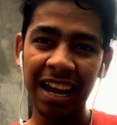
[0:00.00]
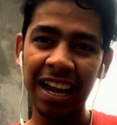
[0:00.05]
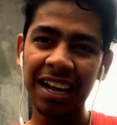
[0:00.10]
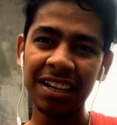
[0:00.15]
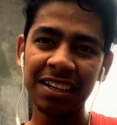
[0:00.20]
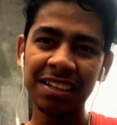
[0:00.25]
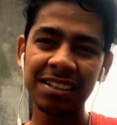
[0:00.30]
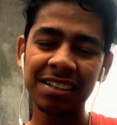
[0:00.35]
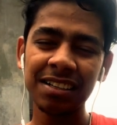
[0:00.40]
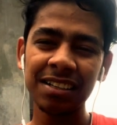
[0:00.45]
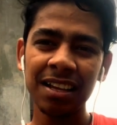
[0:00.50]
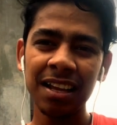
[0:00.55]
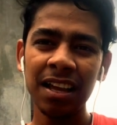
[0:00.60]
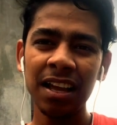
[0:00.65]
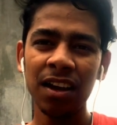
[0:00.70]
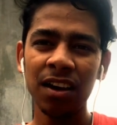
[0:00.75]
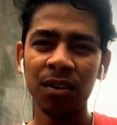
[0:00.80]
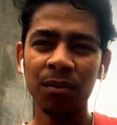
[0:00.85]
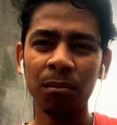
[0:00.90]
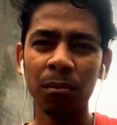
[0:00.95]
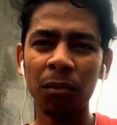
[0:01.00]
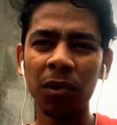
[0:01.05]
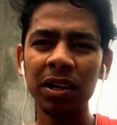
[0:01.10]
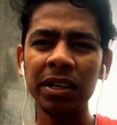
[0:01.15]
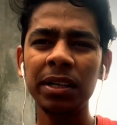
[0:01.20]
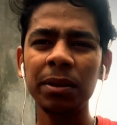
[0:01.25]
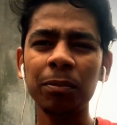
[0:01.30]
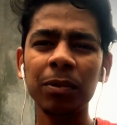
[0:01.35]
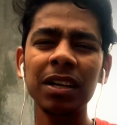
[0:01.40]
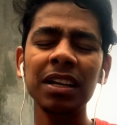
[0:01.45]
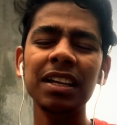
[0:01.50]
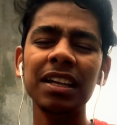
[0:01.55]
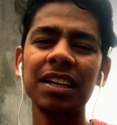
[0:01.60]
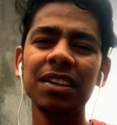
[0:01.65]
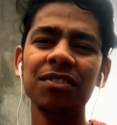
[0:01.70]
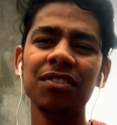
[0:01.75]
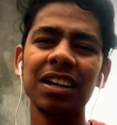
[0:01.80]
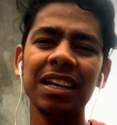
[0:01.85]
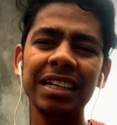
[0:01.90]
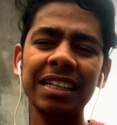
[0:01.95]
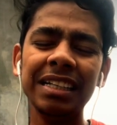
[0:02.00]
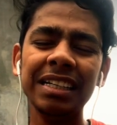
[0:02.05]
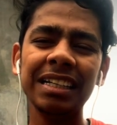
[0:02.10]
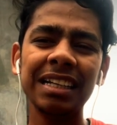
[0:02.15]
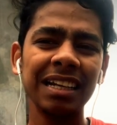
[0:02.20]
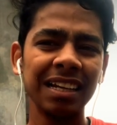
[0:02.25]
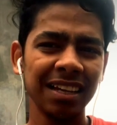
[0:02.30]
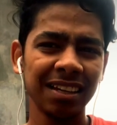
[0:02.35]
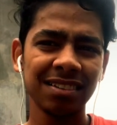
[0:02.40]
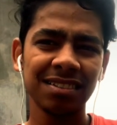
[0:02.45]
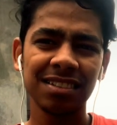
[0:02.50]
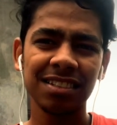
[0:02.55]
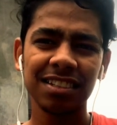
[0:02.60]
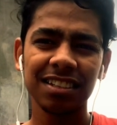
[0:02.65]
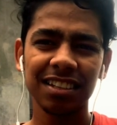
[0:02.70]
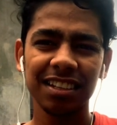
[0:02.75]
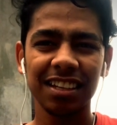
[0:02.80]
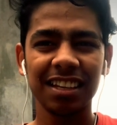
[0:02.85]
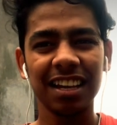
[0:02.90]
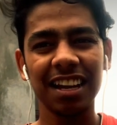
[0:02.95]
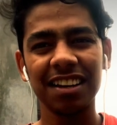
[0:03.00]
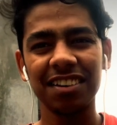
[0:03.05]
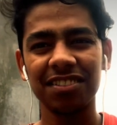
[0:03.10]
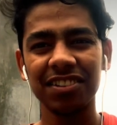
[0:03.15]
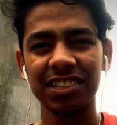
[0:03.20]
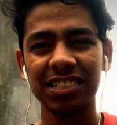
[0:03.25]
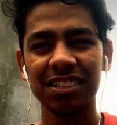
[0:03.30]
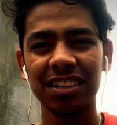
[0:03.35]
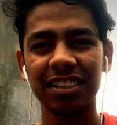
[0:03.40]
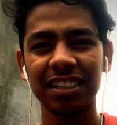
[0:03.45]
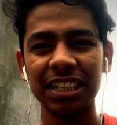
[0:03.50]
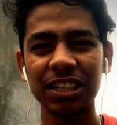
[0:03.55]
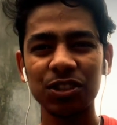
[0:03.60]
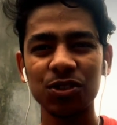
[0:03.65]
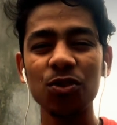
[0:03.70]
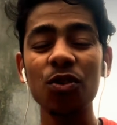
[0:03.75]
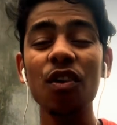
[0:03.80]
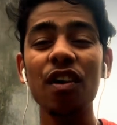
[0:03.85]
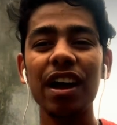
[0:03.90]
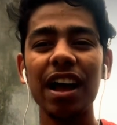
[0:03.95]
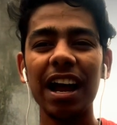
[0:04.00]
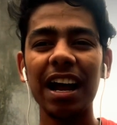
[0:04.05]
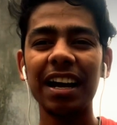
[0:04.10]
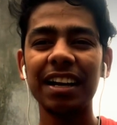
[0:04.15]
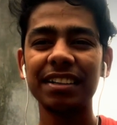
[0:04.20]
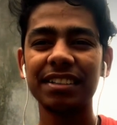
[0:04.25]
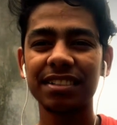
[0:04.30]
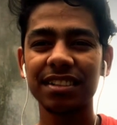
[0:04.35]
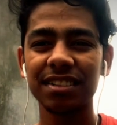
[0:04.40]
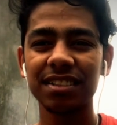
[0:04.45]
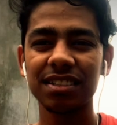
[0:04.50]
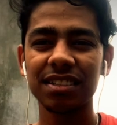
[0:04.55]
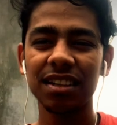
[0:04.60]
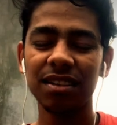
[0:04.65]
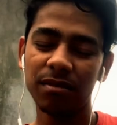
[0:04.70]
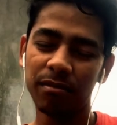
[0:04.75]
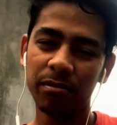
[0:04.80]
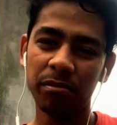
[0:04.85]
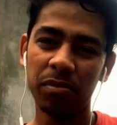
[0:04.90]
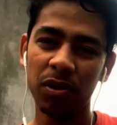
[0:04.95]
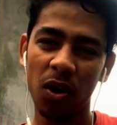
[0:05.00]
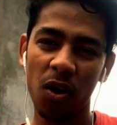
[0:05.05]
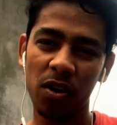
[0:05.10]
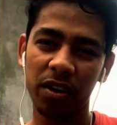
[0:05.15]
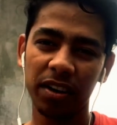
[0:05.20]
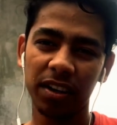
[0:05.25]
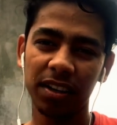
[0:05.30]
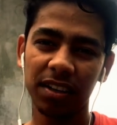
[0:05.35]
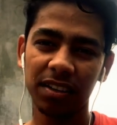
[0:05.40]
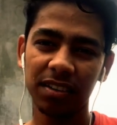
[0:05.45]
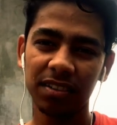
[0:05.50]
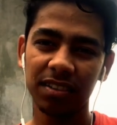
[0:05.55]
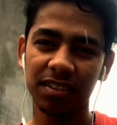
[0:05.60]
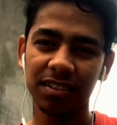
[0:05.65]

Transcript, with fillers: and multiple invalid clicks can result into AdSense blocking.